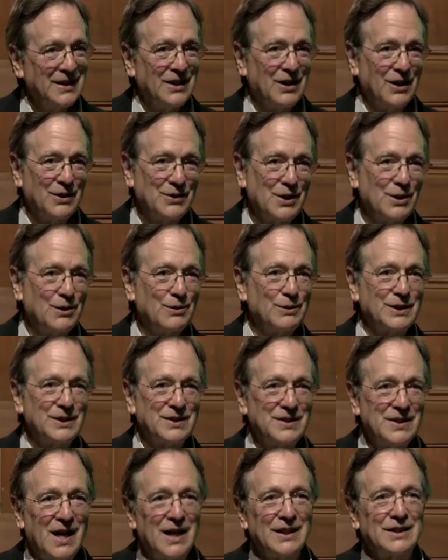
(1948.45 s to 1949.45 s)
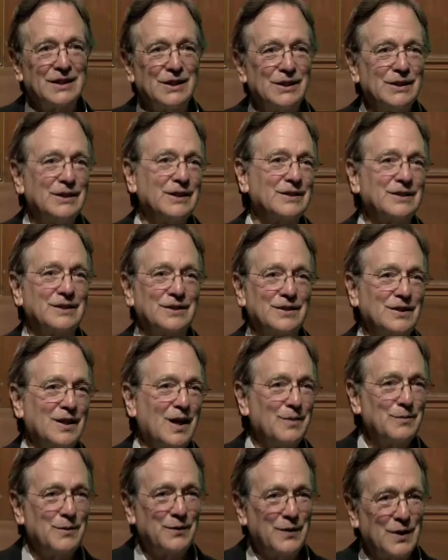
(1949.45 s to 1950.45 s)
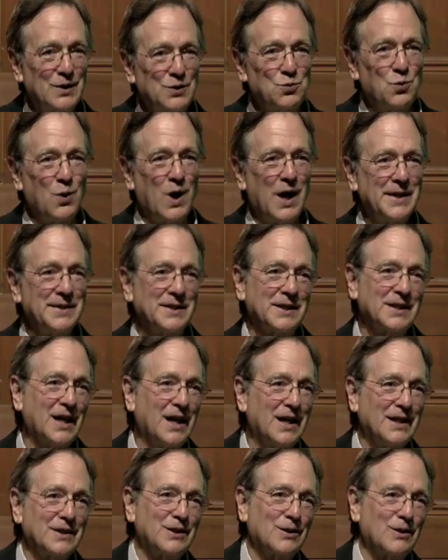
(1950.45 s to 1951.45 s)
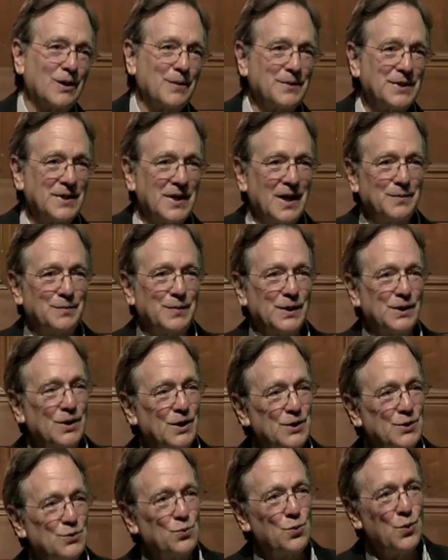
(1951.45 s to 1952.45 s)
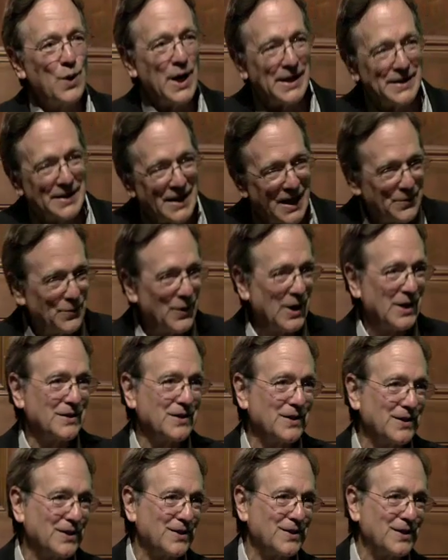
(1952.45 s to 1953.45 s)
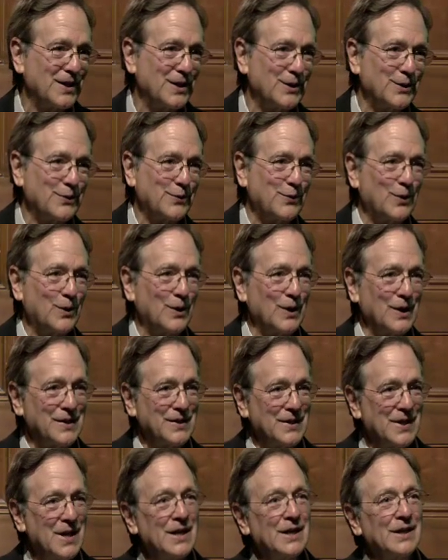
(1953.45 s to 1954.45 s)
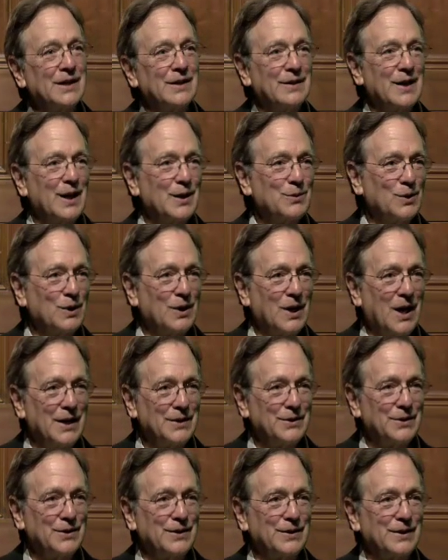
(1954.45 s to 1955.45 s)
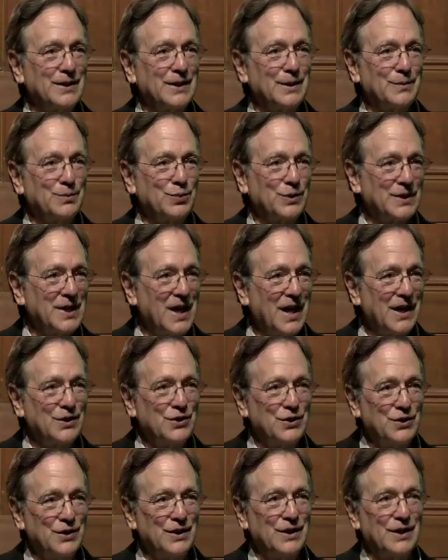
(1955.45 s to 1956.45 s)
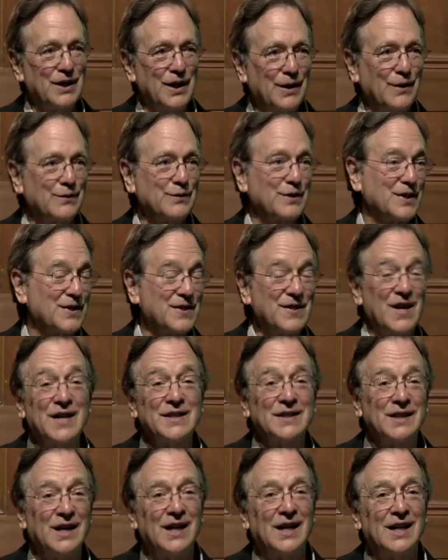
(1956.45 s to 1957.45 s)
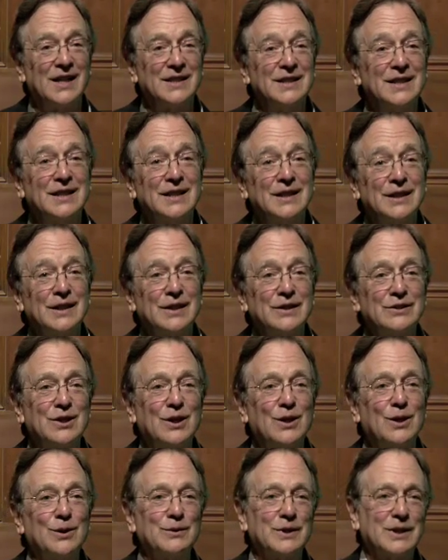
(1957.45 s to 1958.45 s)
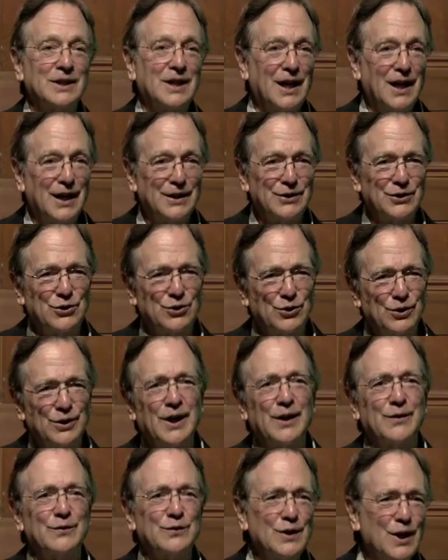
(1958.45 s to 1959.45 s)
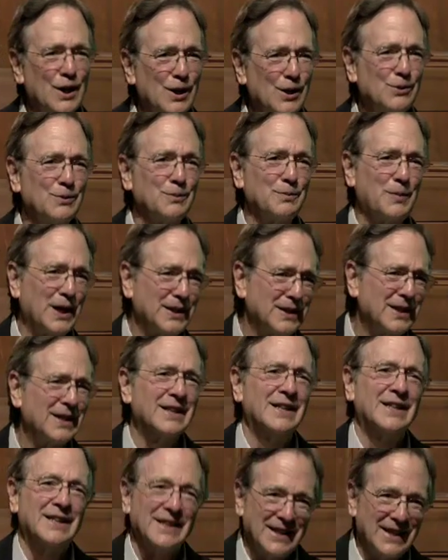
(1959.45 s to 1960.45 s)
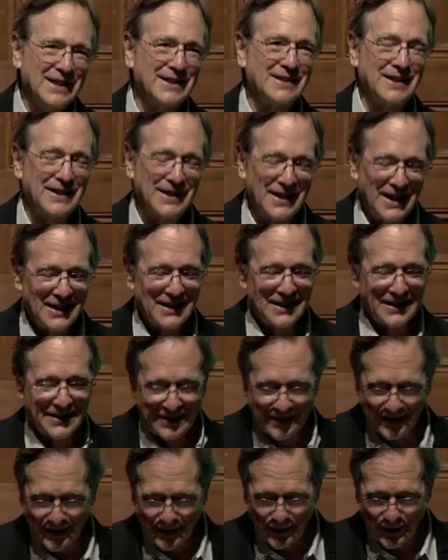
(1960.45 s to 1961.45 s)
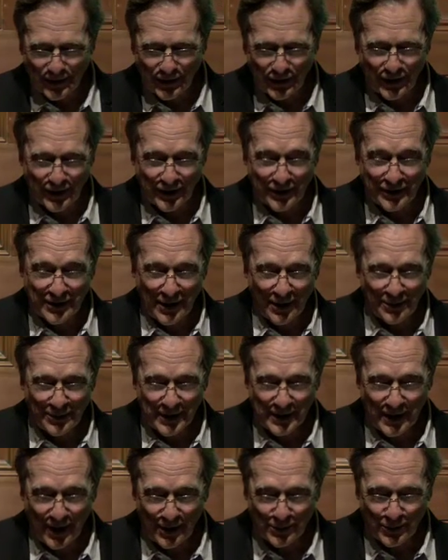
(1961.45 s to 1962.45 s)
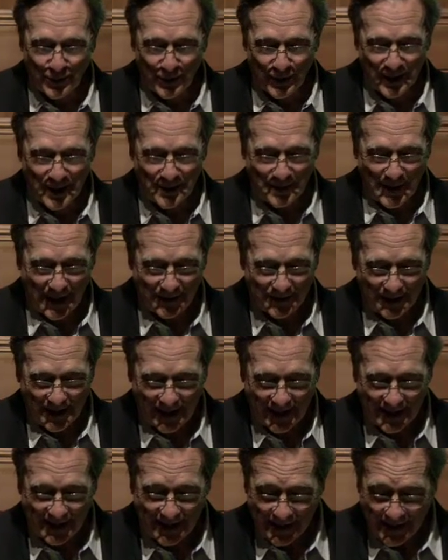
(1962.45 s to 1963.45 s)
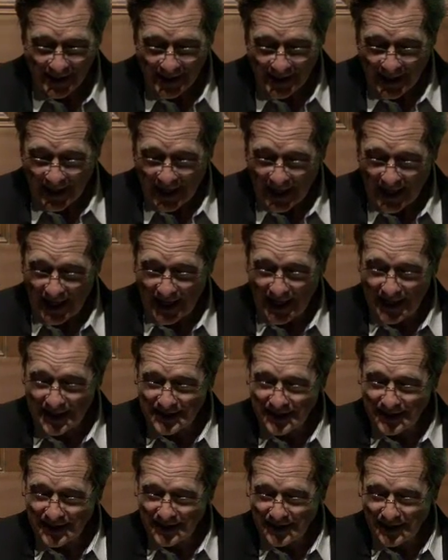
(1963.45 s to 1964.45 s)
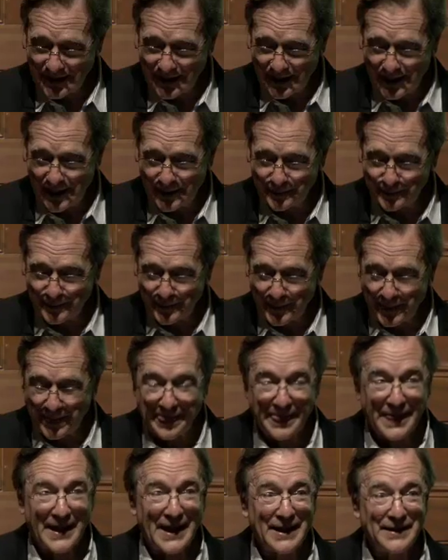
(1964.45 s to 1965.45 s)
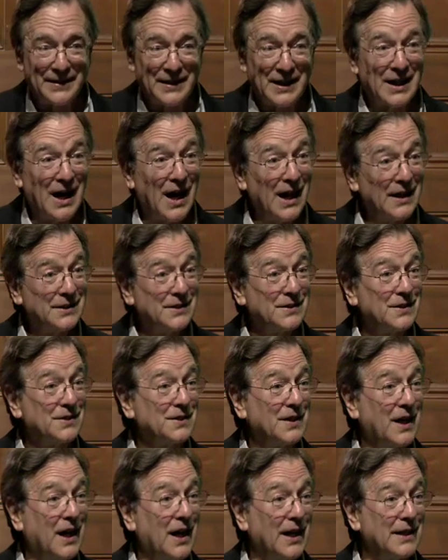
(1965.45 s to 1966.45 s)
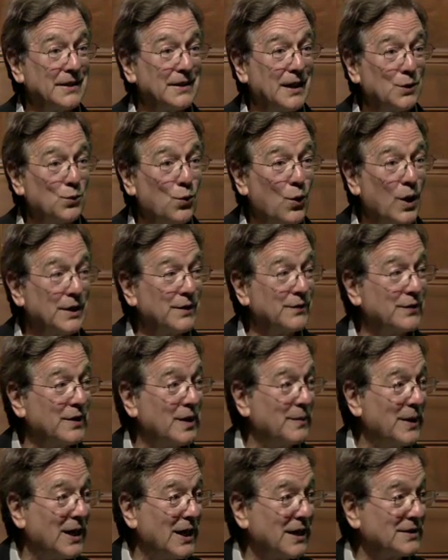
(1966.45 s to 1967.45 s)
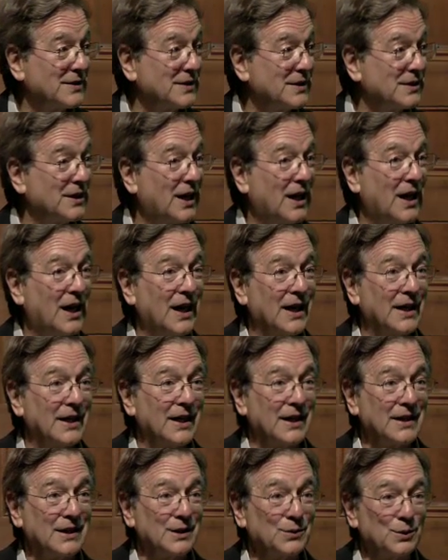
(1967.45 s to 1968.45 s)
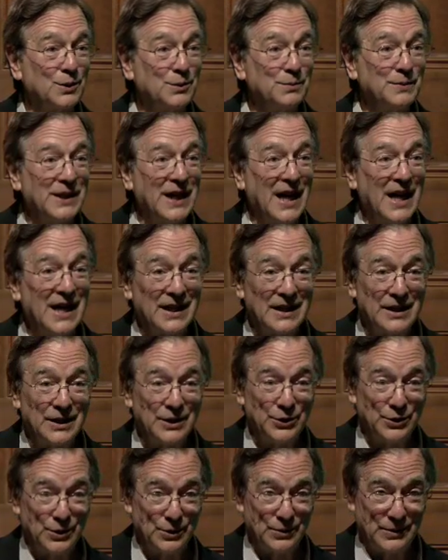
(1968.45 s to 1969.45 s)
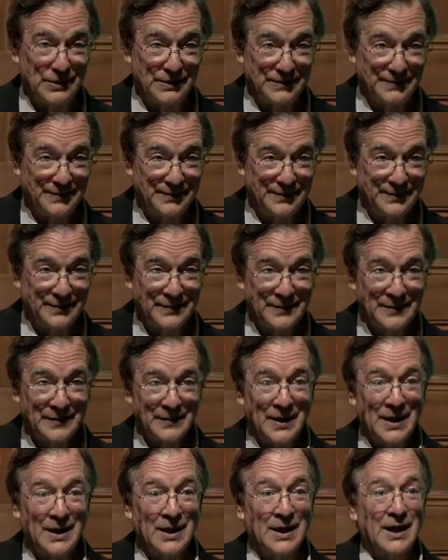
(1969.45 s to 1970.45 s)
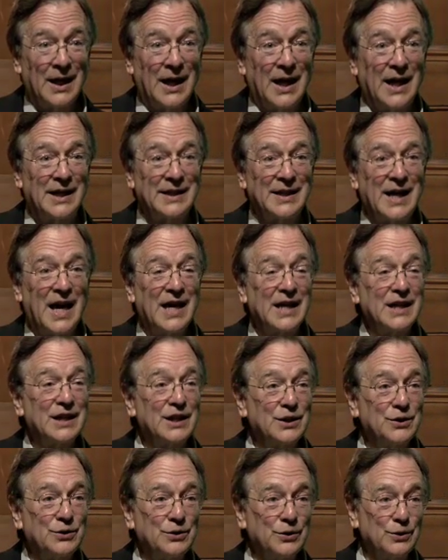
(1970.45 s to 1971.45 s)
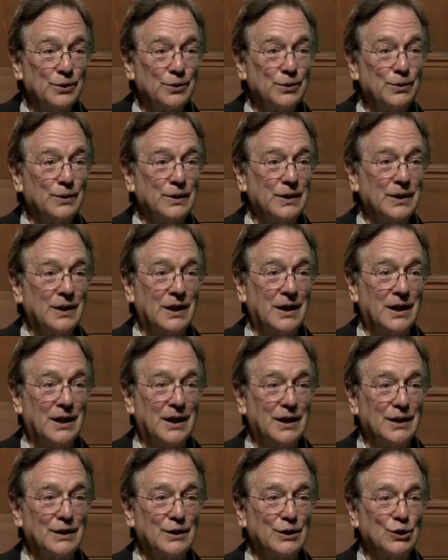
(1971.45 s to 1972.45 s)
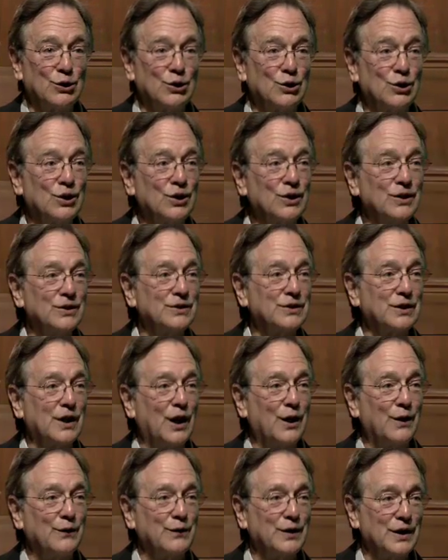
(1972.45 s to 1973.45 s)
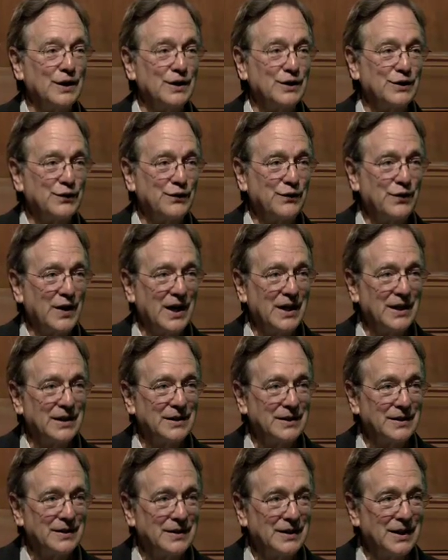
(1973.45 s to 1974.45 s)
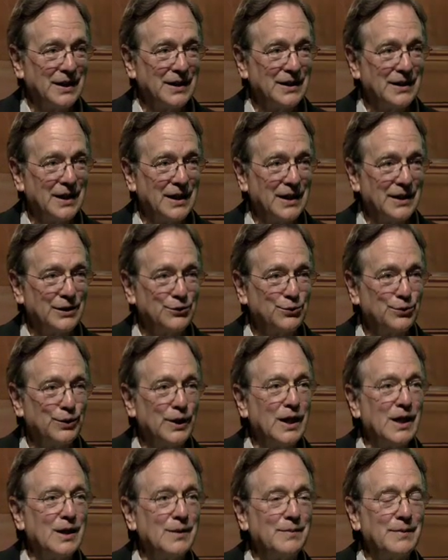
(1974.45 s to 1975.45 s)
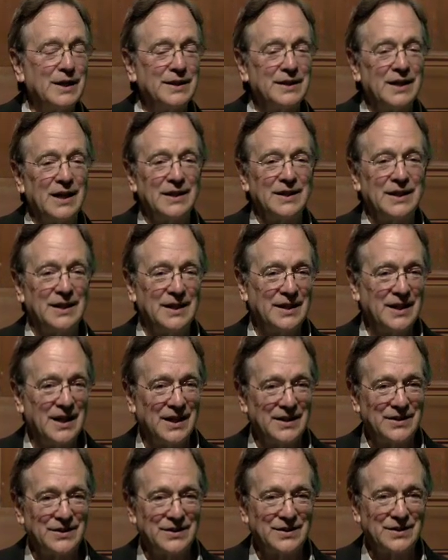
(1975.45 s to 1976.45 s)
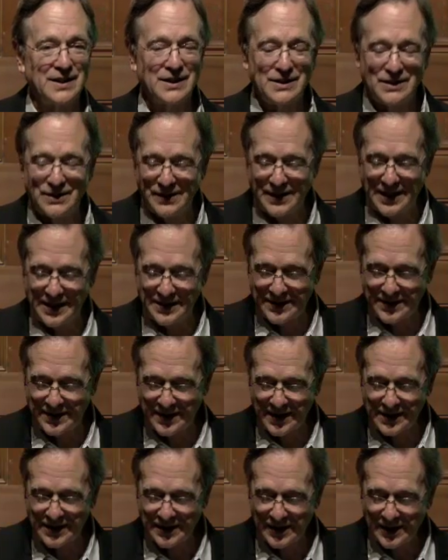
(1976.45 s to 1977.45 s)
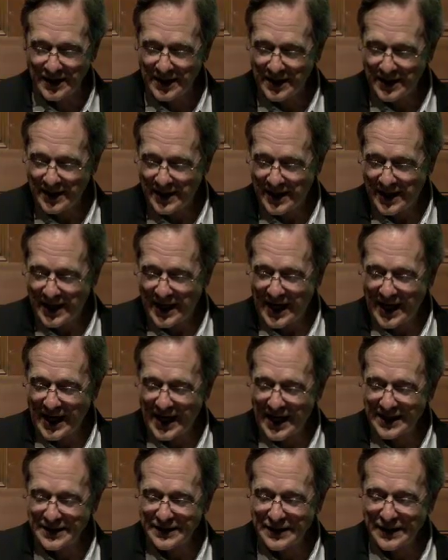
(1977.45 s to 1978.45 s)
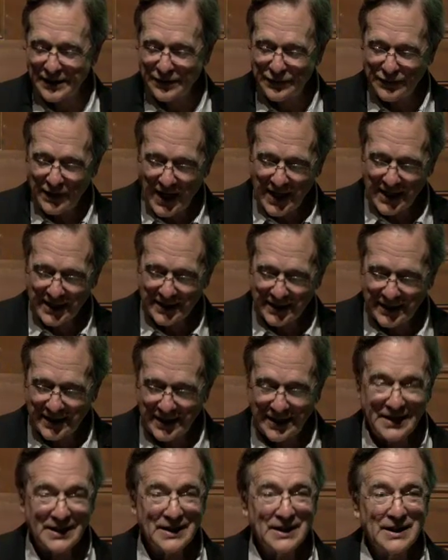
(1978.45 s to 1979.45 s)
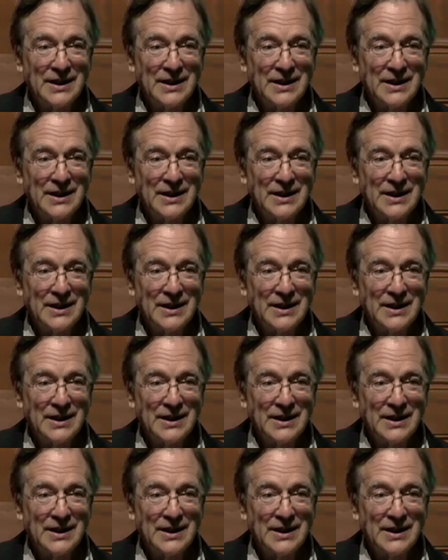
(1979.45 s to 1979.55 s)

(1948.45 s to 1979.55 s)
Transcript: although it's not clear to some of us why the gods are upset, because when they went to the cedar forest, they were under the protection of the sun god, so the gods should have known. But it's literature, so we don't worry about that. And the gods decide that one of them has to die, and it will be Enkidu. And Enkidu learns of his fate in a dream, and then he gets sicker and sicker. And finally,